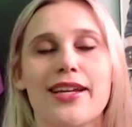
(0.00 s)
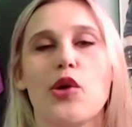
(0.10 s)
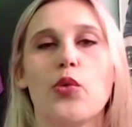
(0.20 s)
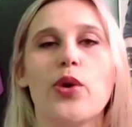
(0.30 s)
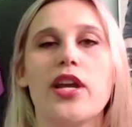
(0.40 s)

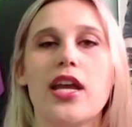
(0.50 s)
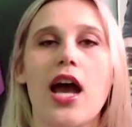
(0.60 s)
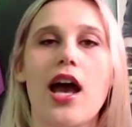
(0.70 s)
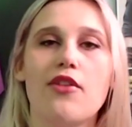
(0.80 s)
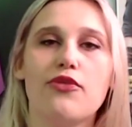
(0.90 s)
we
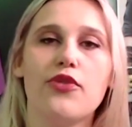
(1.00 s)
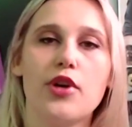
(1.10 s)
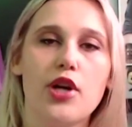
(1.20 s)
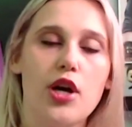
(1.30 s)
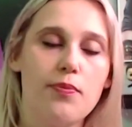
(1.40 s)

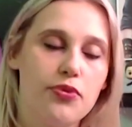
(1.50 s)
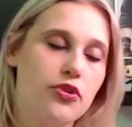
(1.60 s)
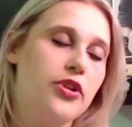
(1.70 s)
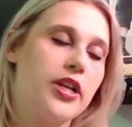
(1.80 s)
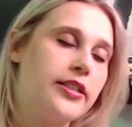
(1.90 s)
have a
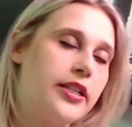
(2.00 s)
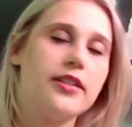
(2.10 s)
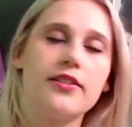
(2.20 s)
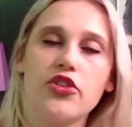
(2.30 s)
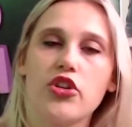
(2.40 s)
pruning,
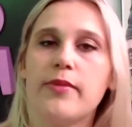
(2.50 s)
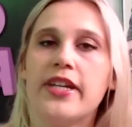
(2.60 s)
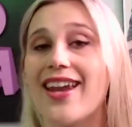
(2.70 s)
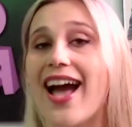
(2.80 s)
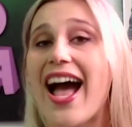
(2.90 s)
ladies and
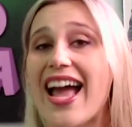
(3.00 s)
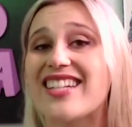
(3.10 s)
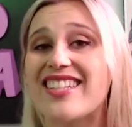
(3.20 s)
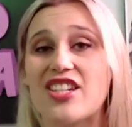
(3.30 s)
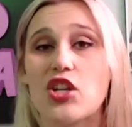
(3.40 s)
gentlemen.
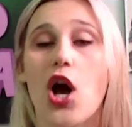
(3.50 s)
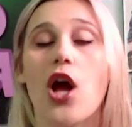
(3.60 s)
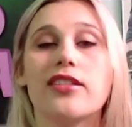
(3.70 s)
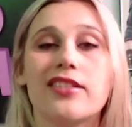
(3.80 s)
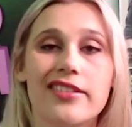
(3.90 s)
I did
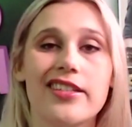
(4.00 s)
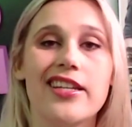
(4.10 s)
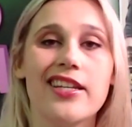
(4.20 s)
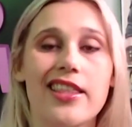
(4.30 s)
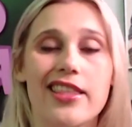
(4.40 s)
not
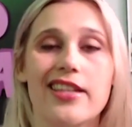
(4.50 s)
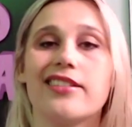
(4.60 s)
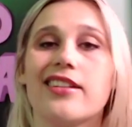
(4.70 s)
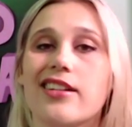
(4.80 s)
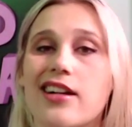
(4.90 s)
see
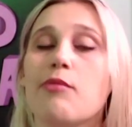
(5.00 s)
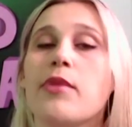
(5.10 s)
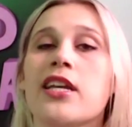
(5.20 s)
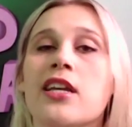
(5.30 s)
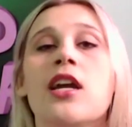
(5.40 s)
this
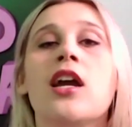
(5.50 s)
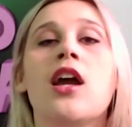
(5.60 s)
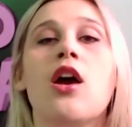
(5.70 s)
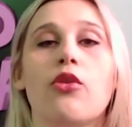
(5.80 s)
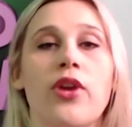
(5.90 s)
coming.
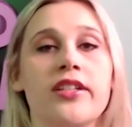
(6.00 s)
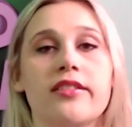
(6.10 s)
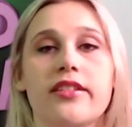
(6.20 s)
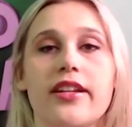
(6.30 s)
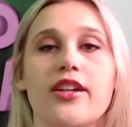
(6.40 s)

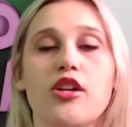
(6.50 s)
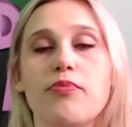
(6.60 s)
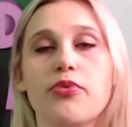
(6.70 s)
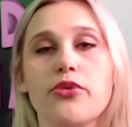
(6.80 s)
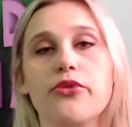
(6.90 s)

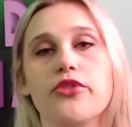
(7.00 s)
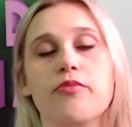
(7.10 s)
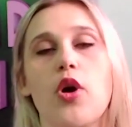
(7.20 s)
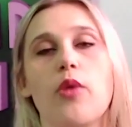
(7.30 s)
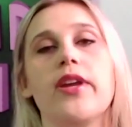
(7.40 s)
Renslayer prunes
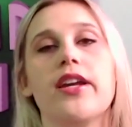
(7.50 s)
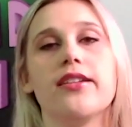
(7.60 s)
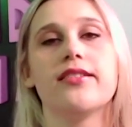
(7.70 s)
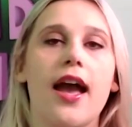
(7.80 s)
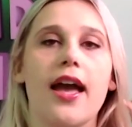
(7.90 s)

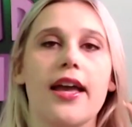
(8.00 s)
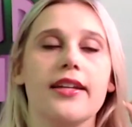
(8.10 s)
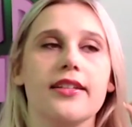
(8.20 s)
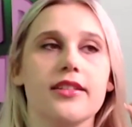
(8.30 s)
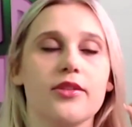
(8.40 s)
Mobius,
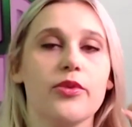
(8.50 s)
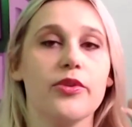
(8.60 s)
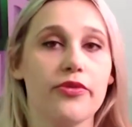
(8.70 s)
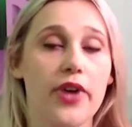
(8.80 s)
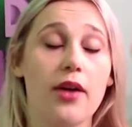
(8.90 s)

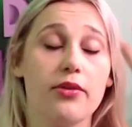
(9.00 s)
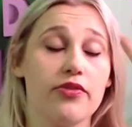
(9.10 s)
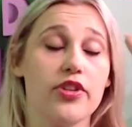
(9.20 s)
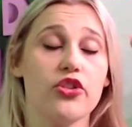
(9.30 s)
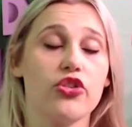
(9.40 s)
and I was
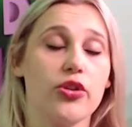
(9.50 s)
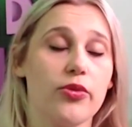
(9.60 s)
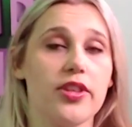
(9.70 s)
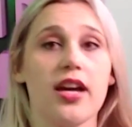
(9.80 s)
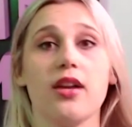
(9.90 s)
very shook
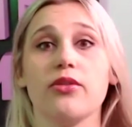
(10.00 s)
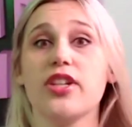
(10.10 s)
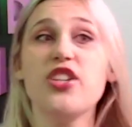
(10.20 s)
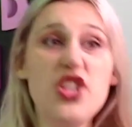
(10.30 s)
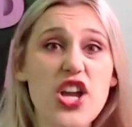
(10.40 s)
with that. I was
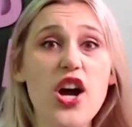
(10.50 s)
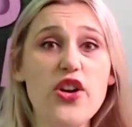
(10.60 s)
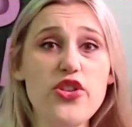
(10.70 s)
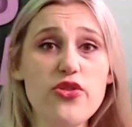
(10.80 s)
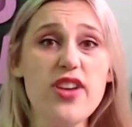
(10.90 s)
like, no,
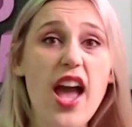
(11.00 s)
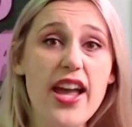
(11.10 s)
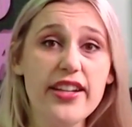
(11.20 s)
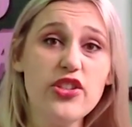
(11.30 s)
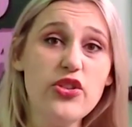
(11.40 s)
you
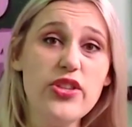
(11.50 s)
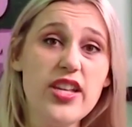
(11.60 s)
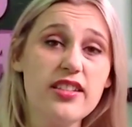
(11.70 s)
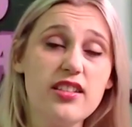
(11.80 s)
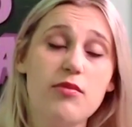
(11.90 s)
can't do
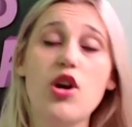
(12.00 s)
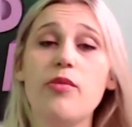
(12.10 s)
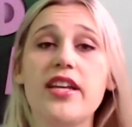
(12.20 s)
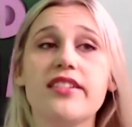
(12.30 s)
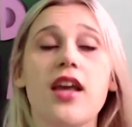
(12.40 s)
this to
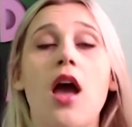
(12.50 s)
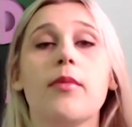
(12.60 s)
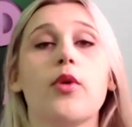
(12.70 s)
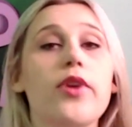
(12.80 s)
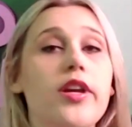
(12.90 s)
Mobius.
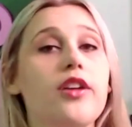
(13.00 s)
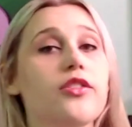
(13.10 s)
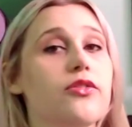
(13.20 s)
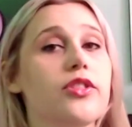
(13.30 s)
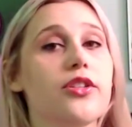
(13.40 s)
But we
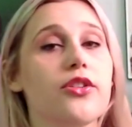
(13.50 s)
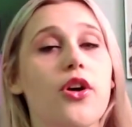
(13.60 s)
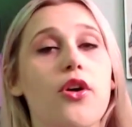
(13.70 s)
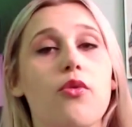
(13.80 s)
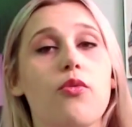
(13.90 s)
also didn't
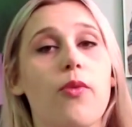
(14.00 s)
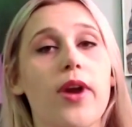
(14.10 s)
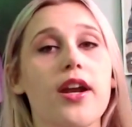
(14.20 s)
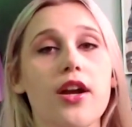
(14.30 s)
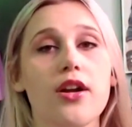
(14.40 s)
know
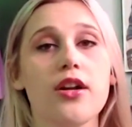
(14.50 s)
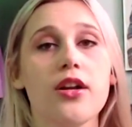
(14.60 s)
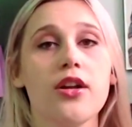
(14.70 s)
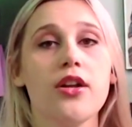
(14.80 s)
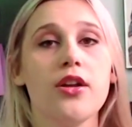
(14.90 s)

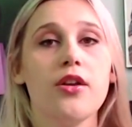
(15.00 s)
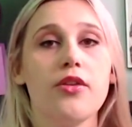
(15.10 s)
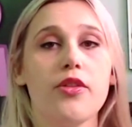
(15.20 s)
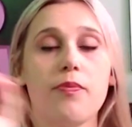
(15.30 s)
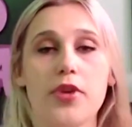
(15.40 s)
where
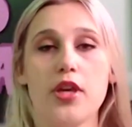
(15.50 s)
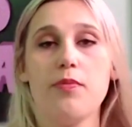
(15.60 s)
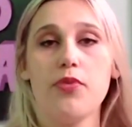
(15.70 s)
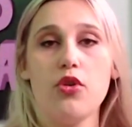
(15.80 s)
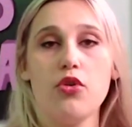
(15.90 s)
the
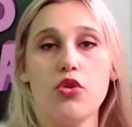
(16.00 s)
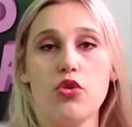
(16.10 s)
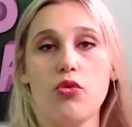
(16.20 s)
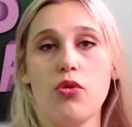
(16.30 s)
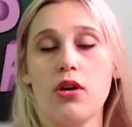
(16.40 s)
people
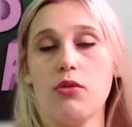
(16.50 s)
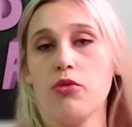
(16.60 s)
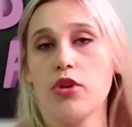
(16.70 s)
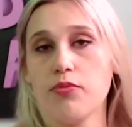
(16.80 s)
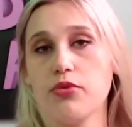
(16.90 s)
who
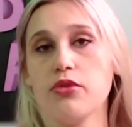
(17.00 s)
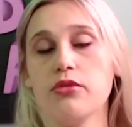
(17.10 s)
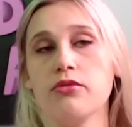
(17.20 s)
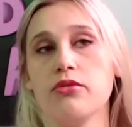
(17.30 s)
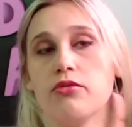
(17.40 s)
were
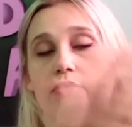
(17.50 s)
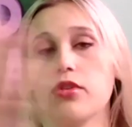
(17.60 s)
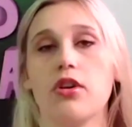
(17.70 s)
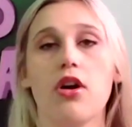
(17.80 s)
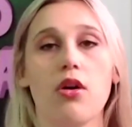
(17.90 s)
pruned
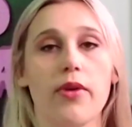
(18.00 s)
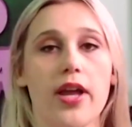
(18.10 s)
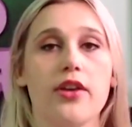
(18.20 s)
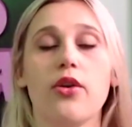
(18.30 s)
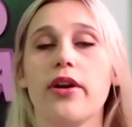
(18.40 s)
would go. We
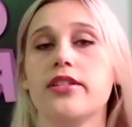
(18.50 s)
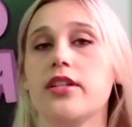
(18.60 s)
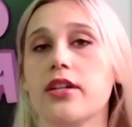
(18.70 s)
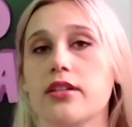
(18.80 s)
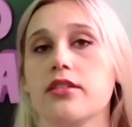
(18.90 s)
had no
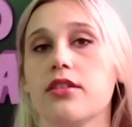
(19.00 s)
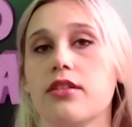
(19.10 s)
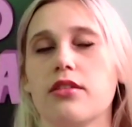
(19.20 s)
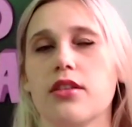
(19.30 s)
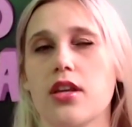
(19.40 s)
idea
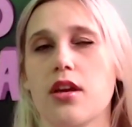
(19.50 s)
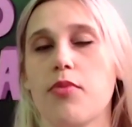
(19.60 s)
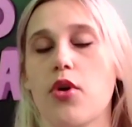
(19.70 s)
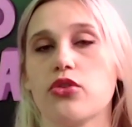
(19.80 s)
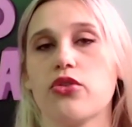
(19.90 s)
until the
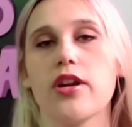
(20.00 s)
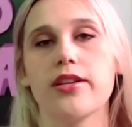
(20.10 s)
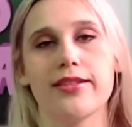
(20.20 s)
post-credit